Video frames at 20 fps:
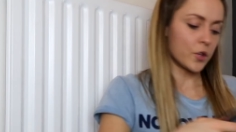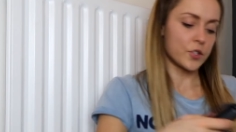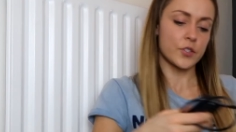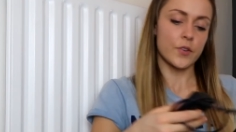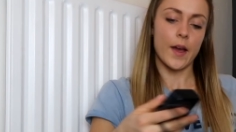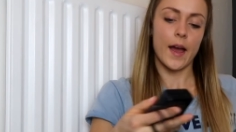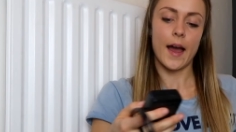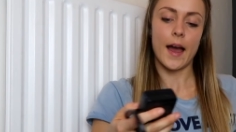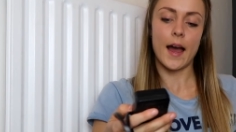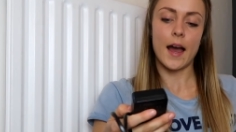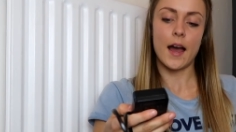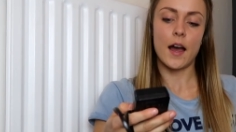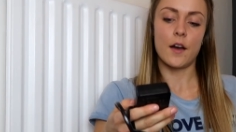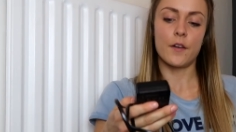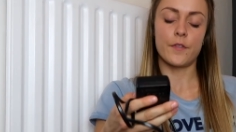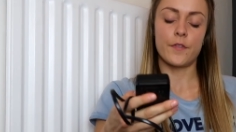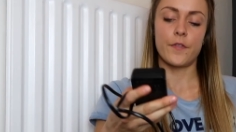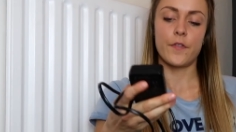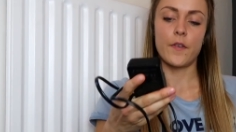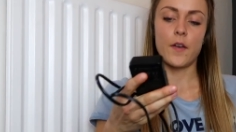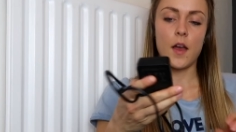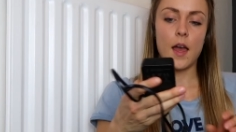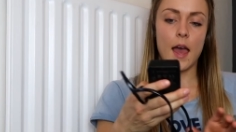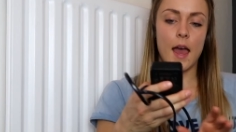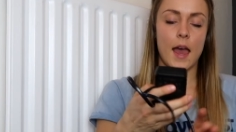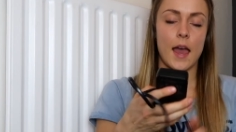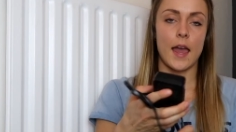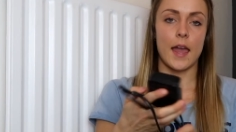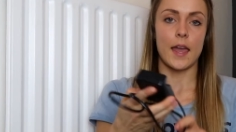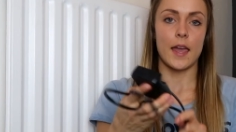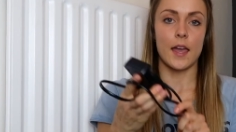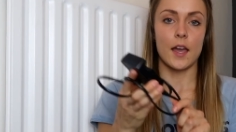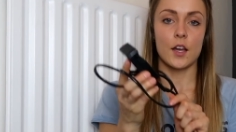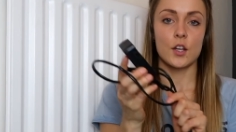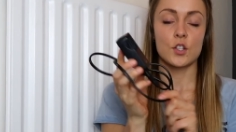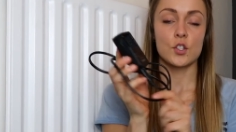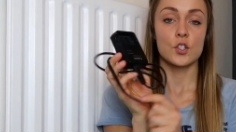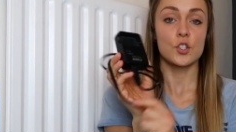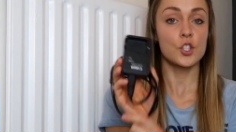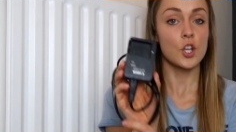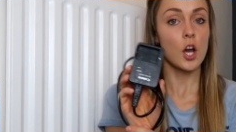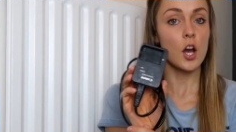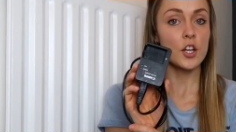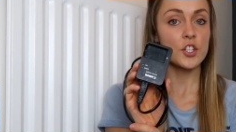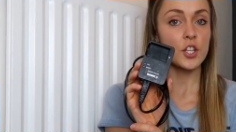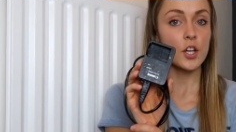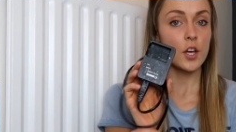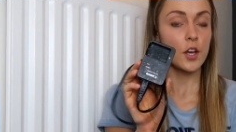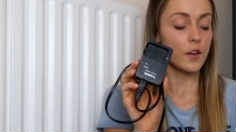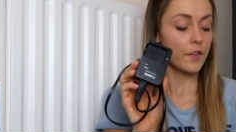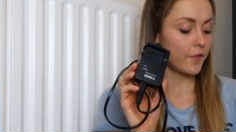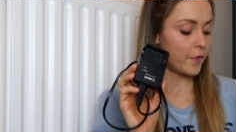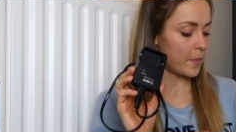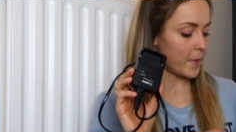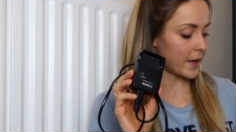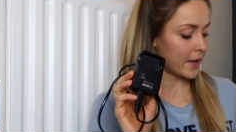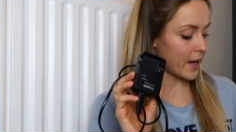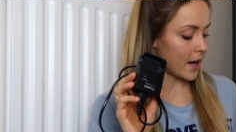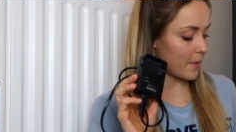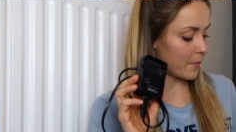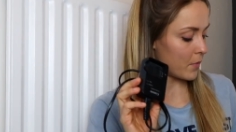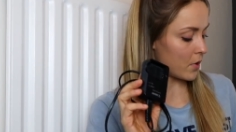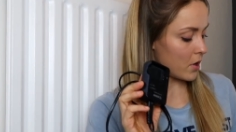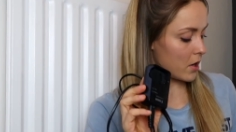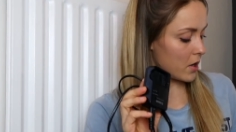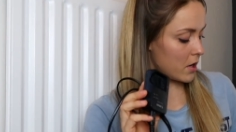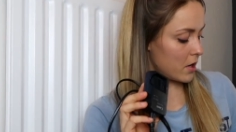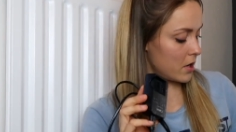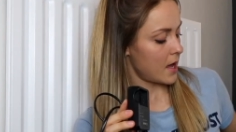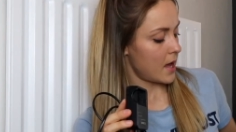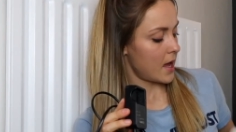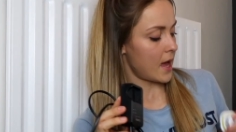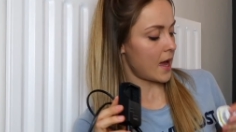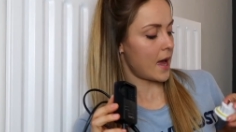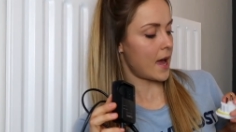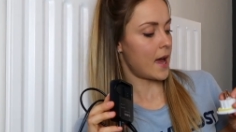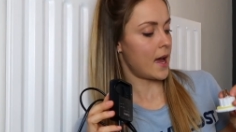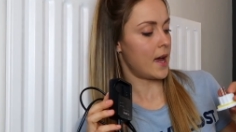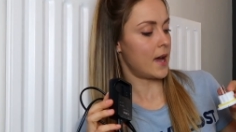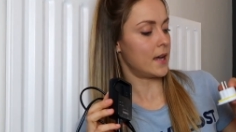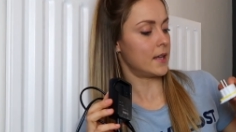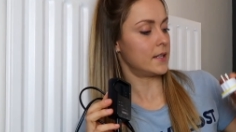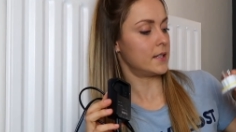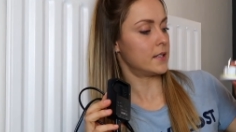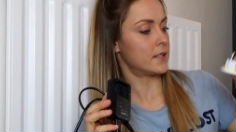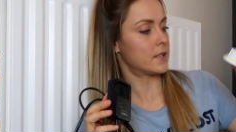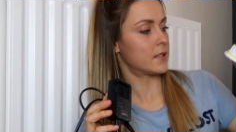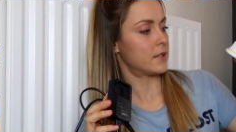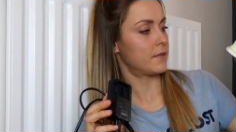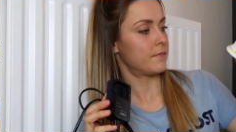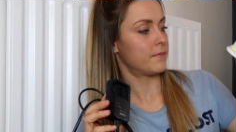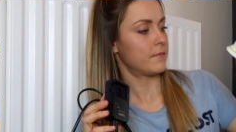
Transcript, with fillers: also have a charger for my camera and